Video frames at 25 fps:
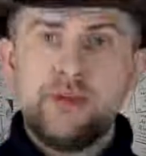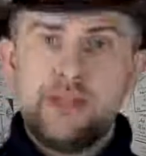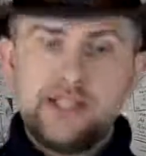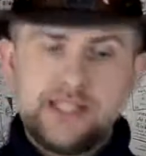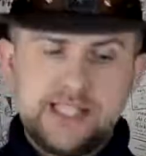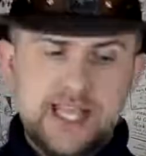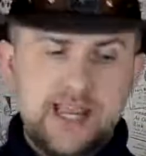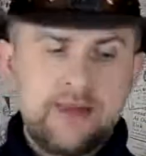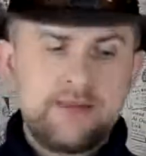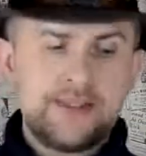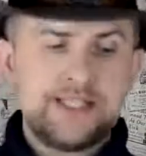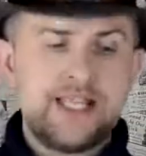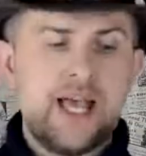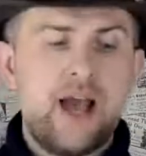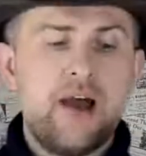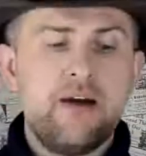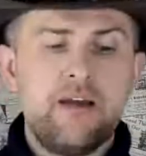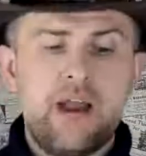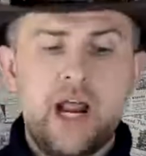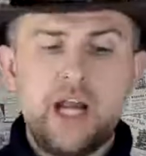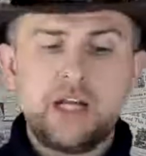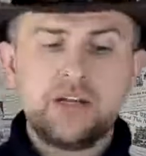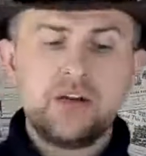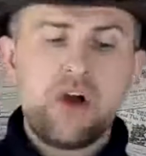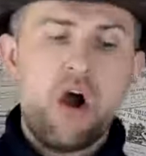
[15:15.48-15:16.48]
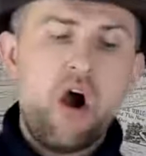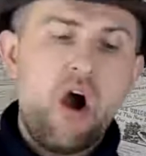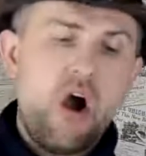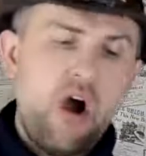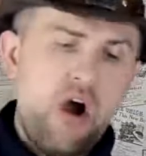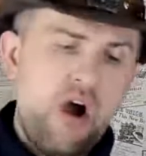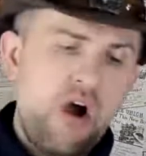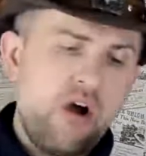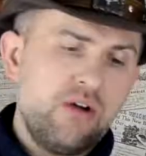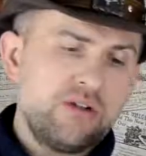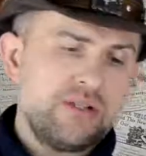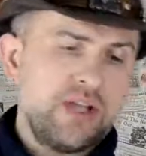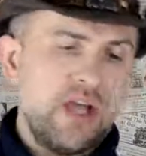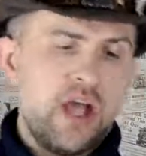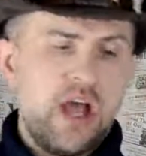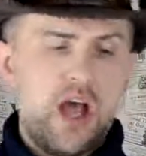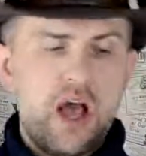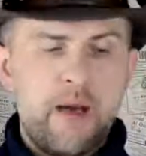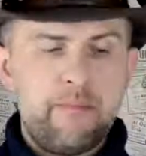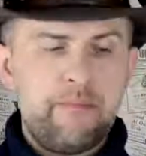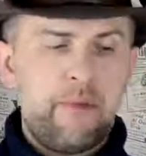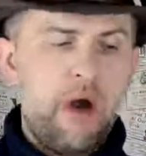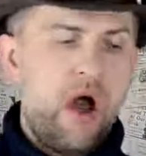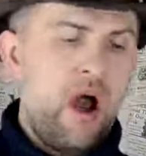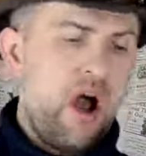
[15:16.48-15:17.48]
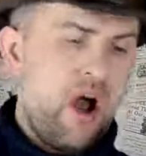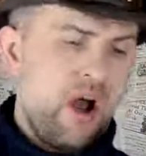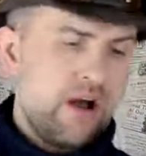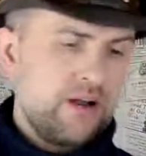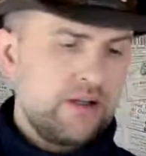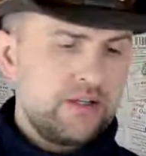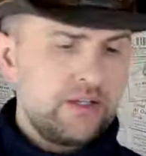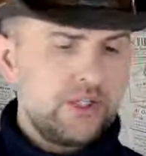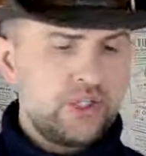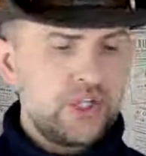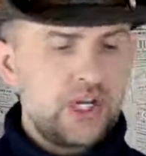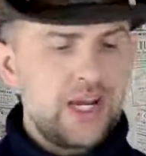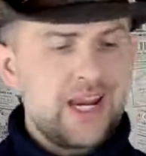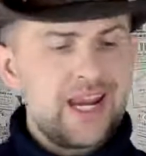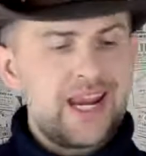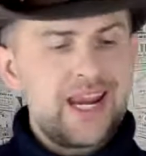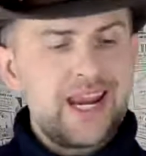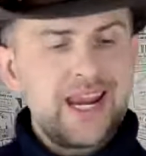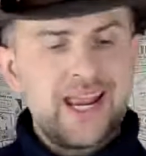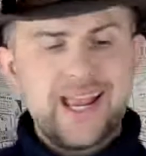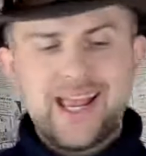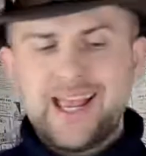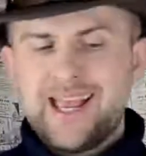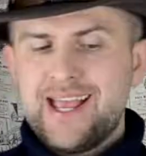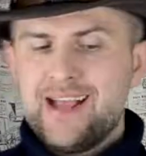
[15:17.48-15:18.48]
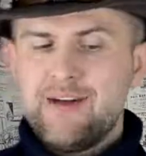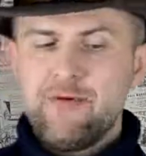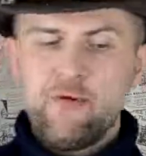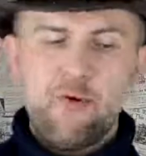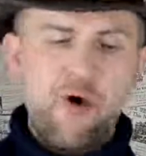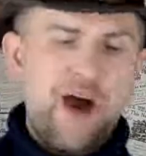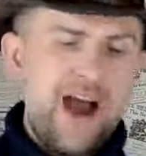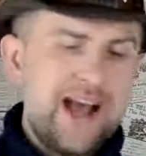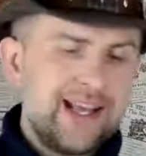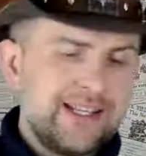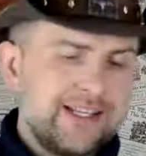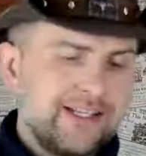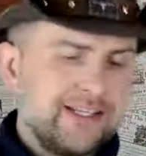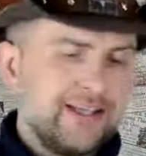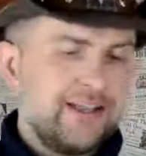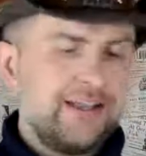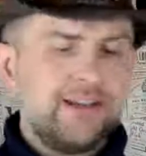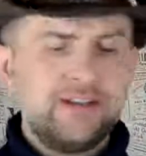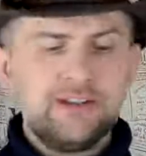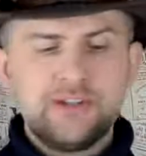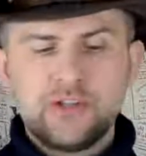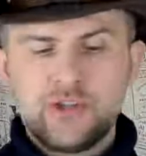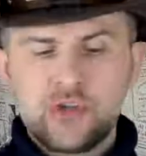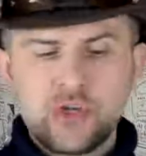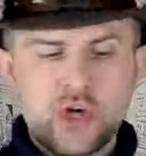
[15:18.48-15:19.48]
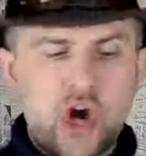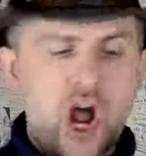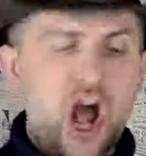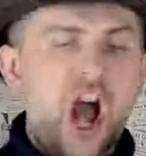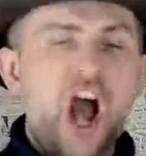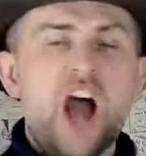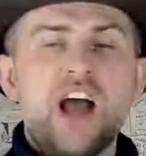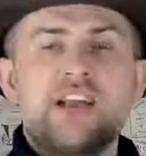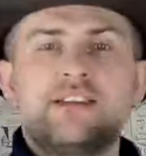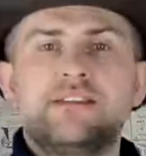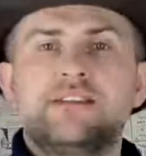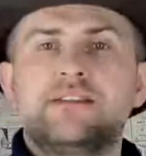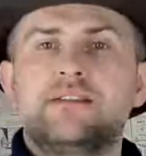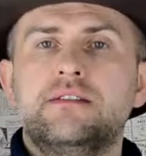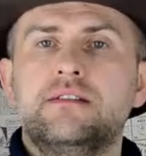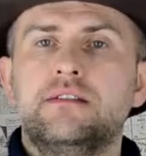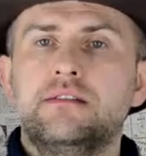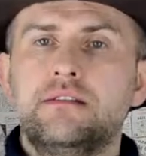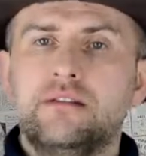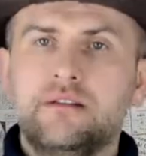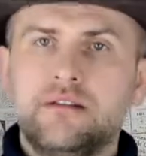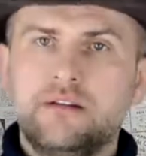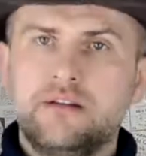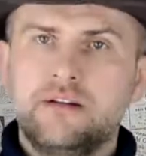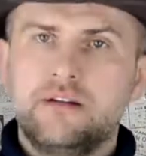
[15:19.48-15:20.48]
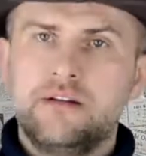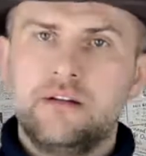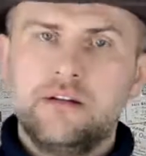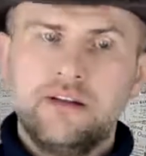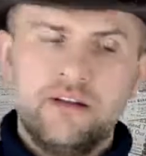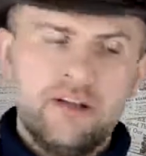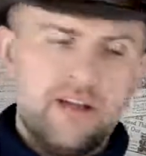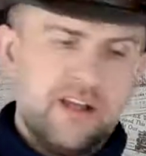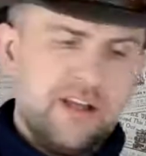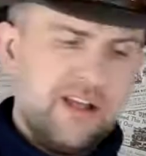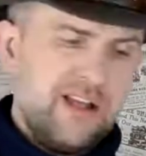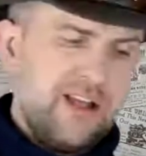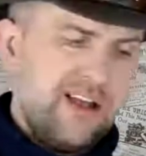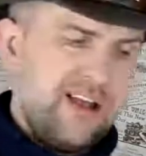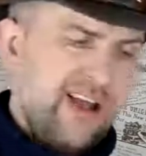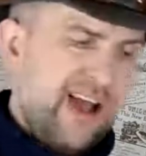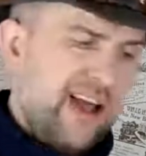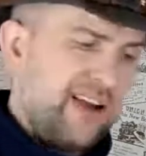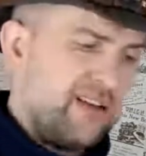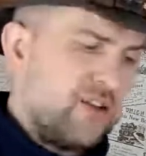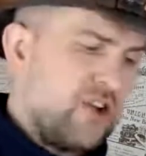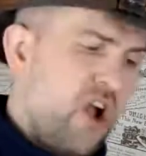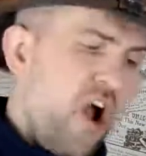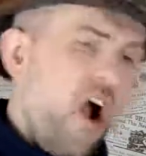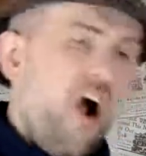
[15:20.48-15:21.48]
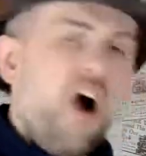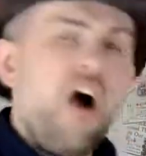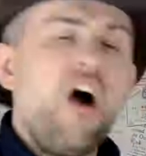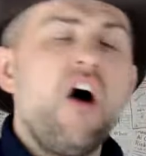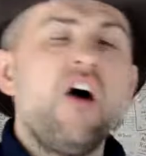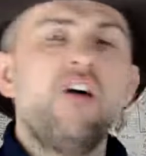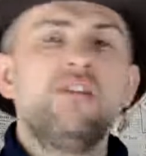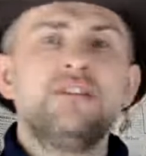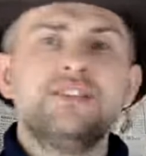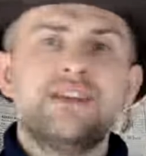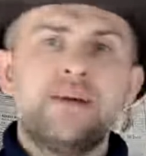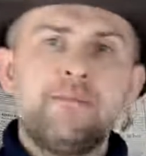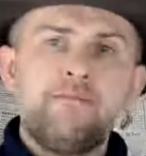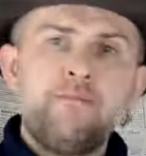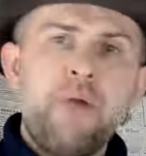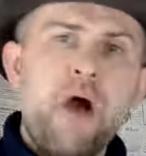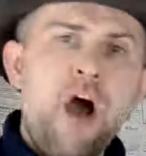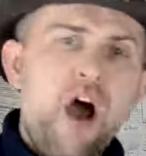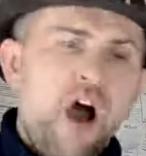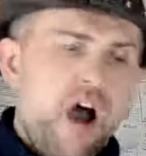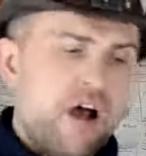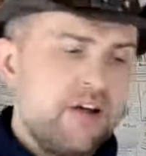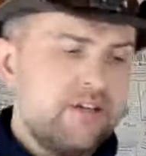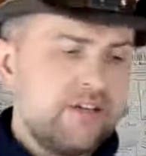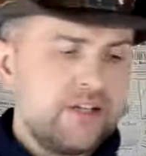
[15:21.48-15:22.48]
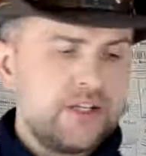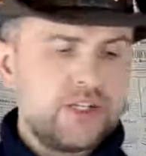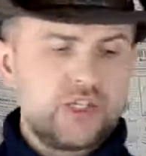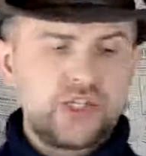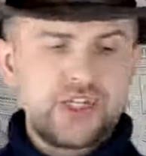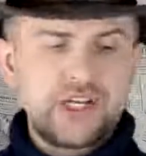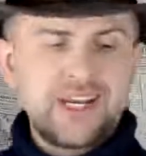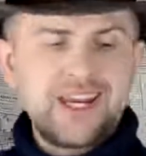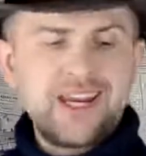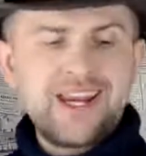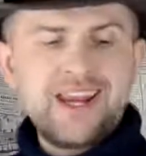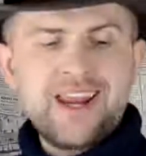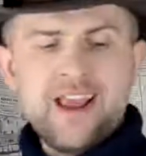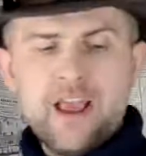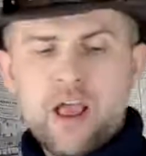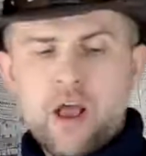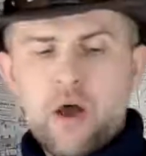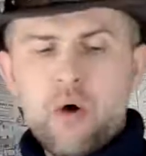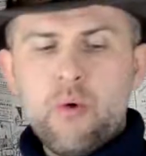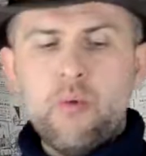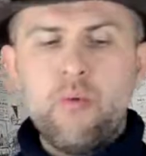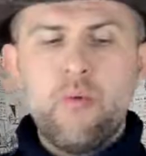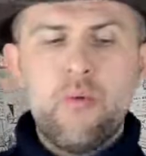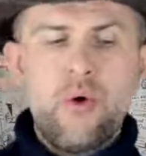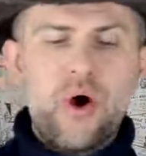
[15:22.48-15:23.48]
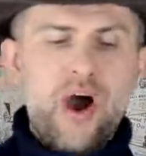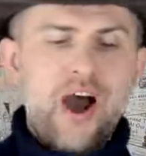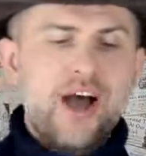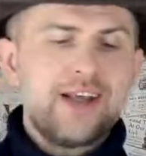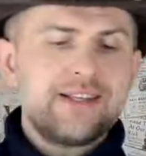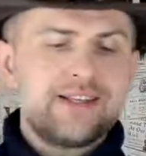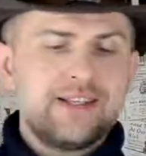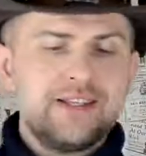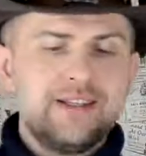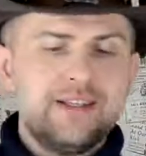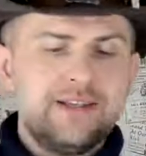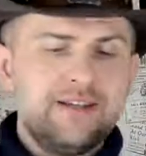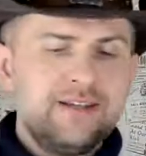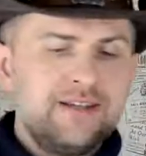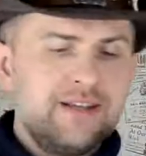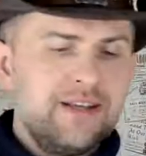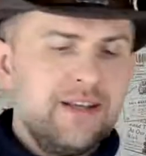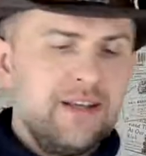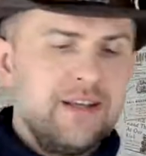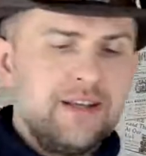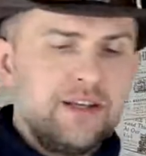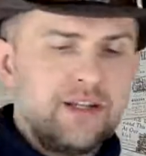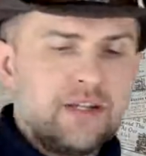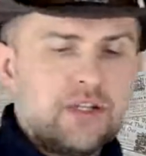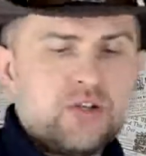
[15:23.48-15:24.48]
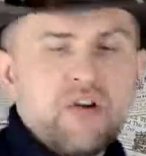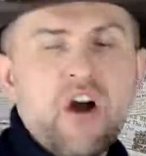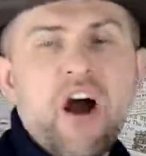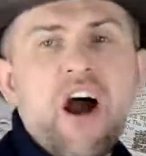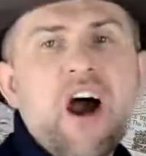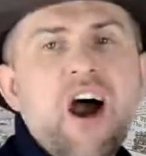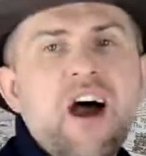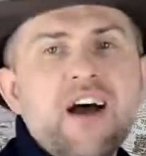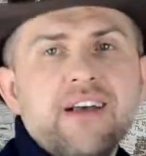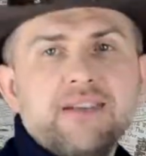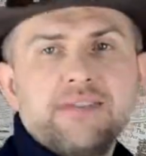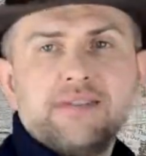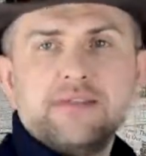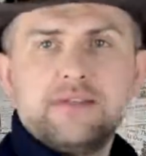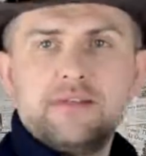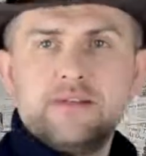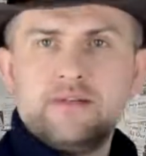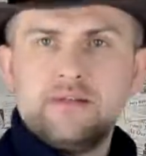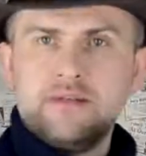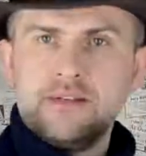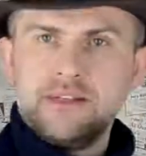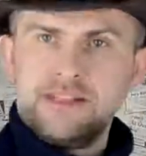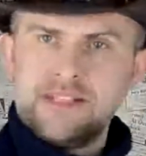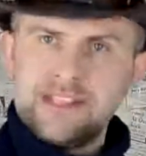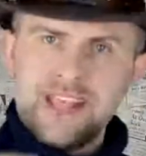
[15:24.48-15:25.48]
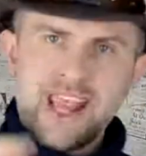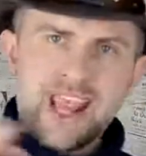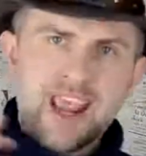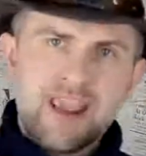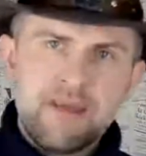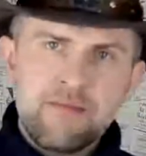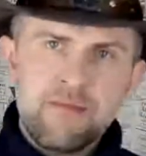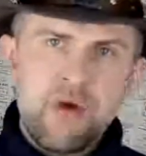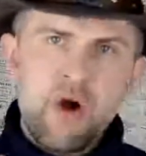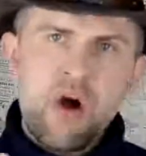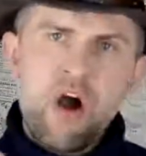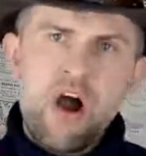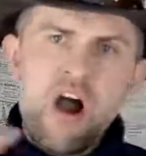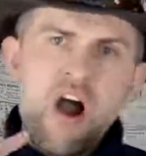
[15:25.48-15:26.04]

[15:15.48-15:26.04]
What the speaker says: with the same sound: uncalled, apology, wasn't, crossed. Uncalled, apology, wasn't, crossed. The same